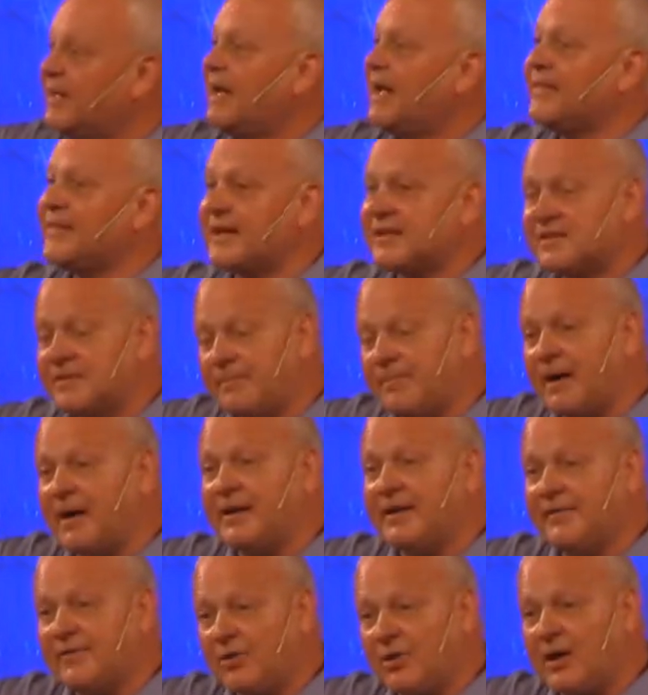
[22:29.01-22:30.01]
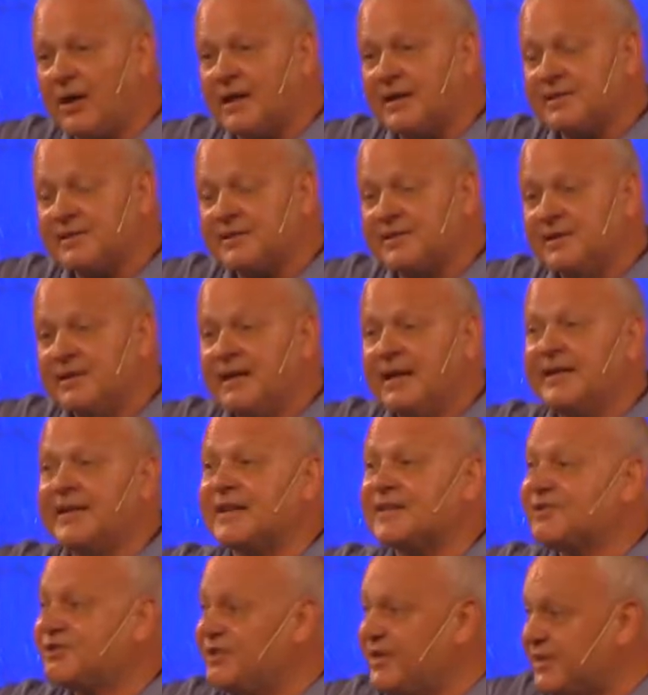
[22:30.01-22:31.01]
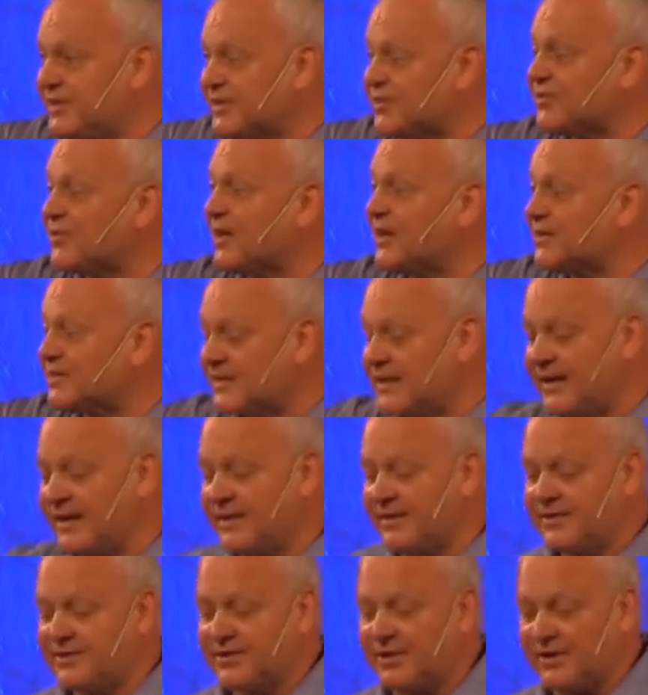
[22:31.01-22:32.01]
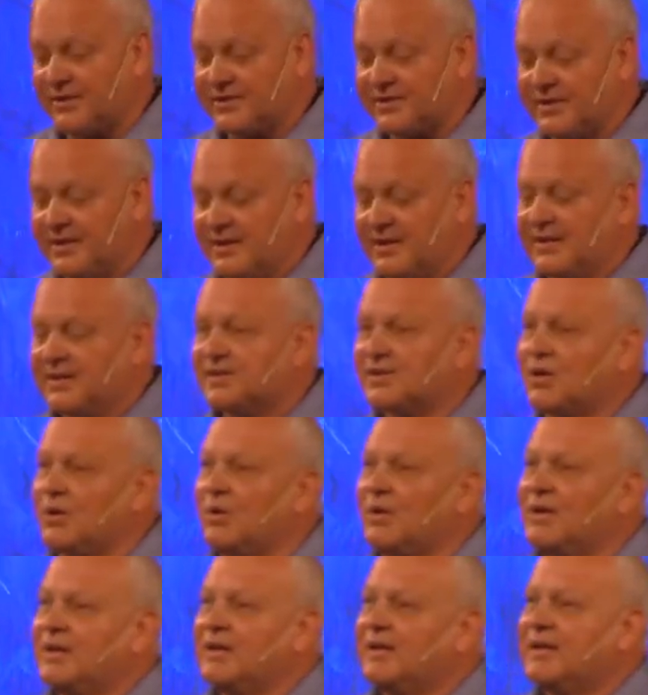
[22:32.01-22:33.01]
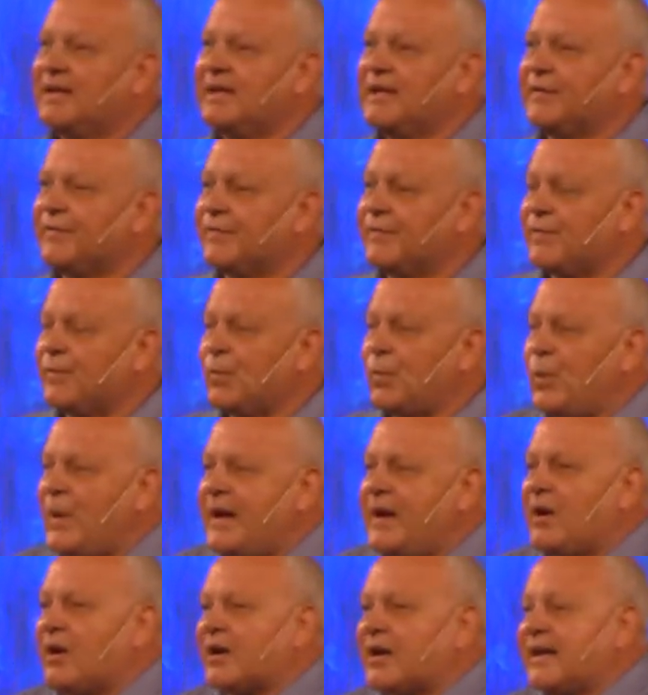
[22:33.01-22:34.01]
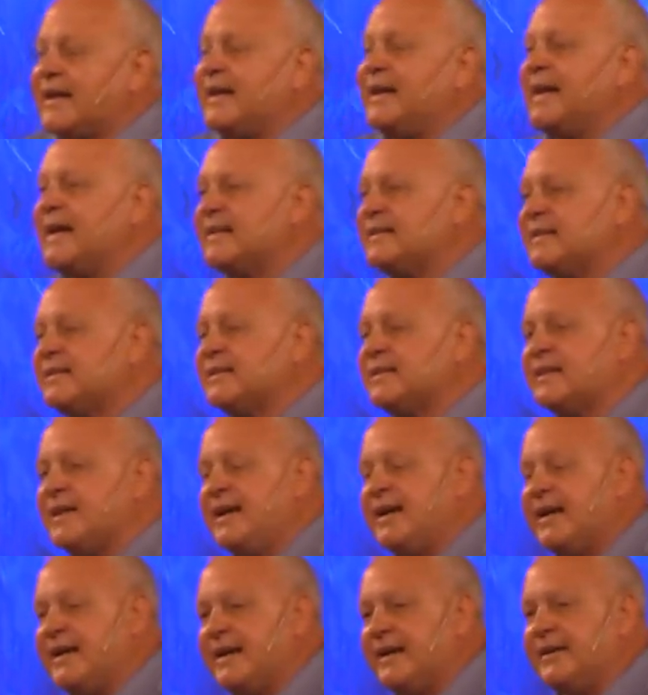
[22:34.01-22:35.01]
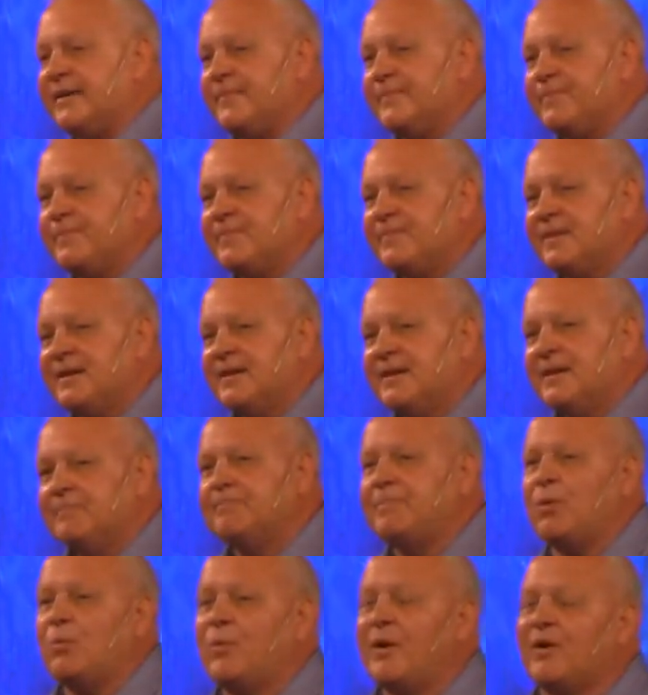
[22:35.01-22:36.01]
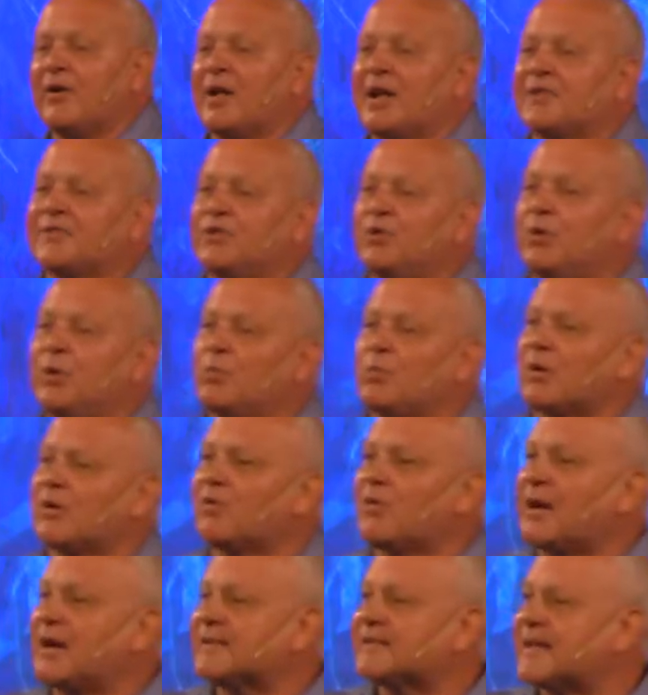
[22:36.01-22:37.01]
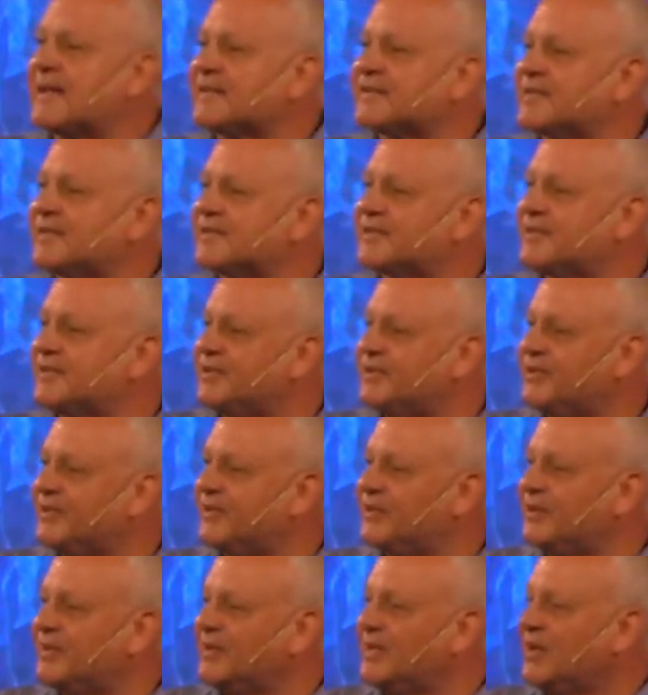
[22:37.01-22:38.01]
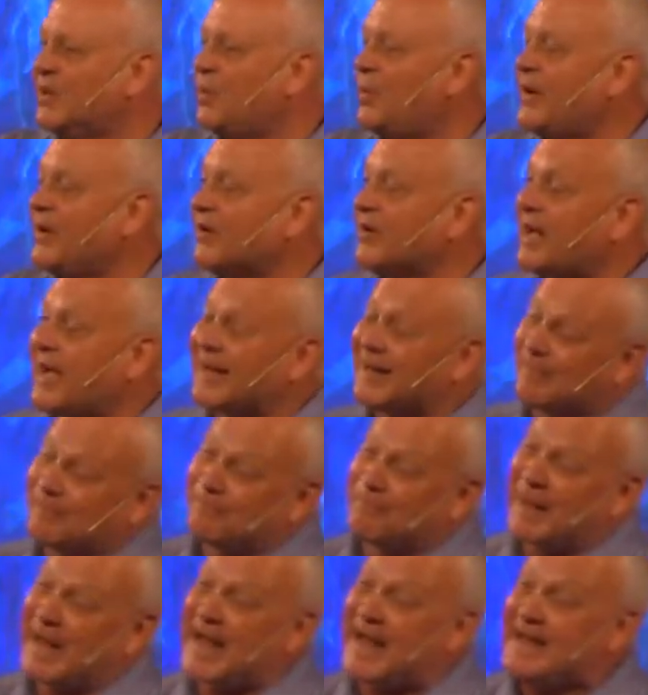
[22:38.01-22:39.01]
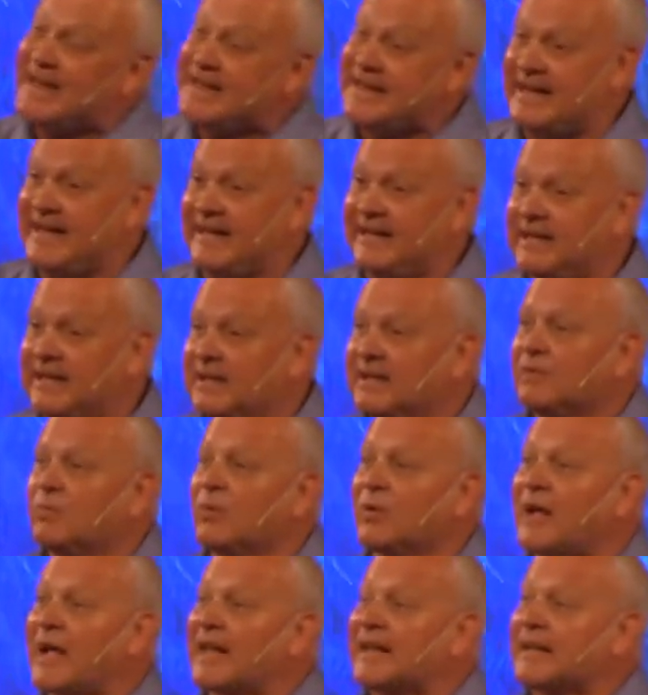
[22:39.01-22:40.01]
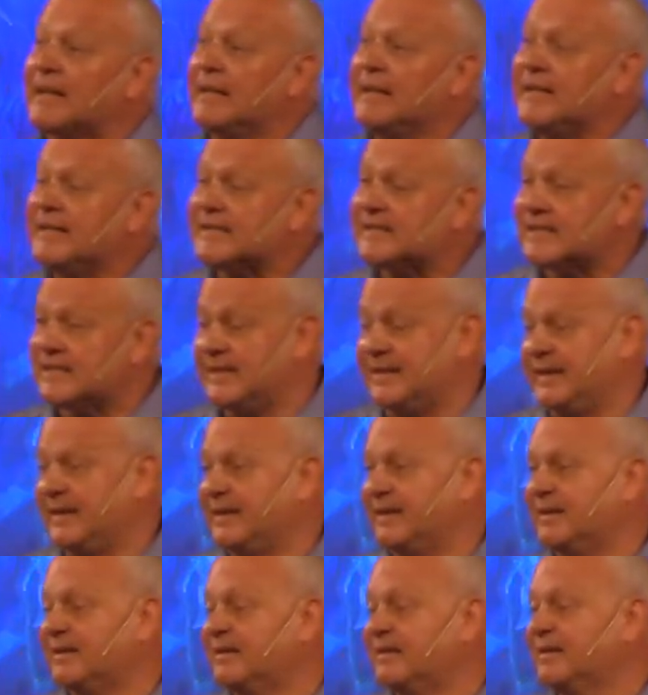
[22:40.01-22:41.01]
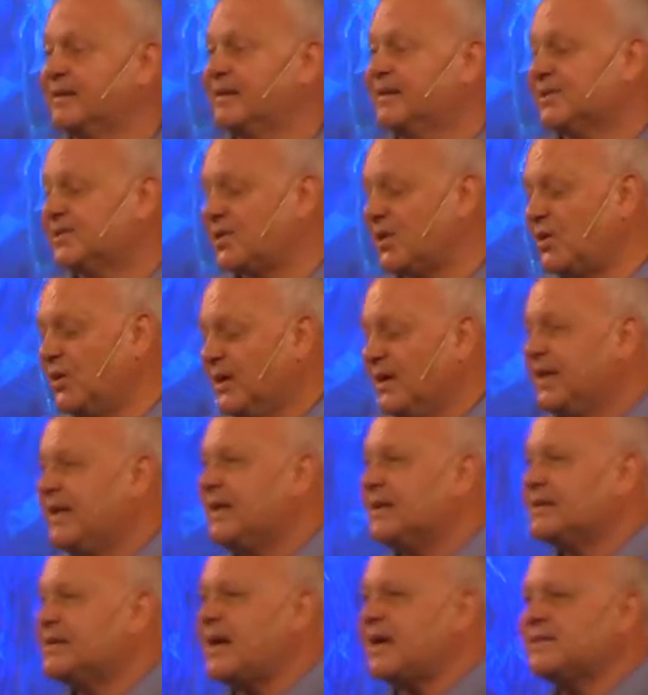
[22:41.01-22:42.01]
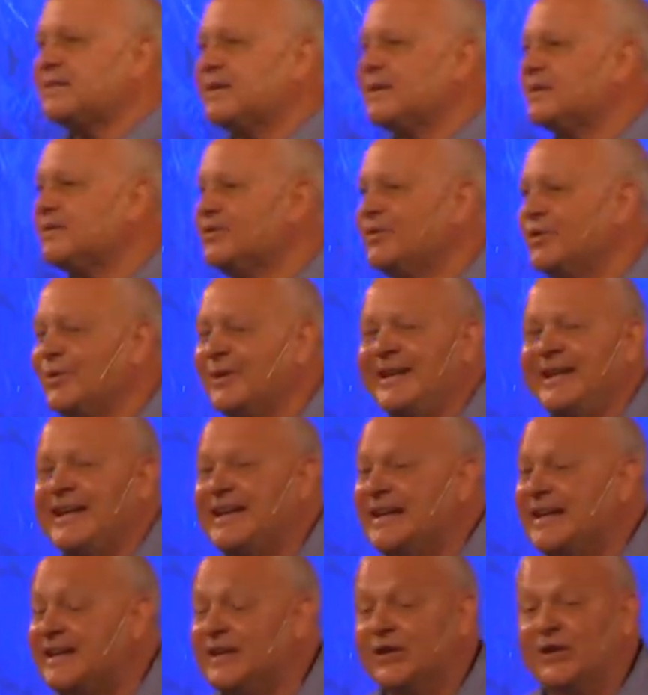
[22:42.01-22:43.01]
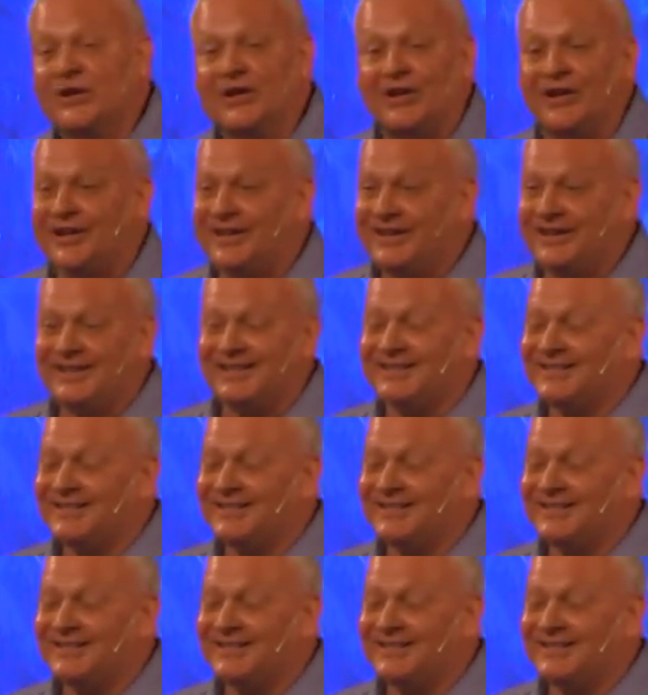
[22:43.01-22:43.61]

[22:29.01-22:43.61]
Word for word: and that's the body of Christ. And that's Jesus Christ, the head of the church. So if we are connected to the head, but we are not doing what Christ asked us to do, we are not abiding, we're not listening. So it doesn't do any good